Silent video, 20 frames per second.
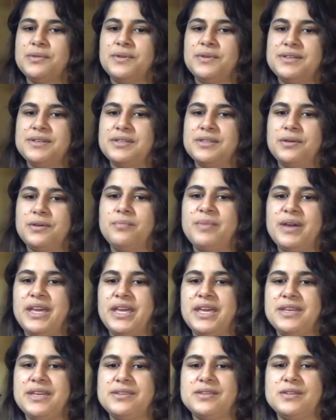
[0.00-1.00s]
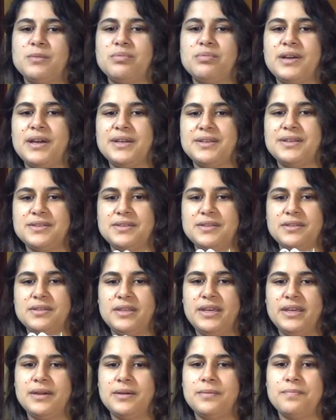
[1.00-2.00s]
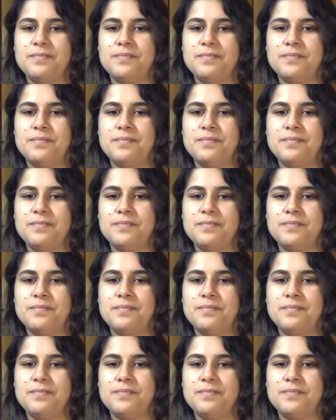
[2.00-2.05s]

horse though, but he still applies to the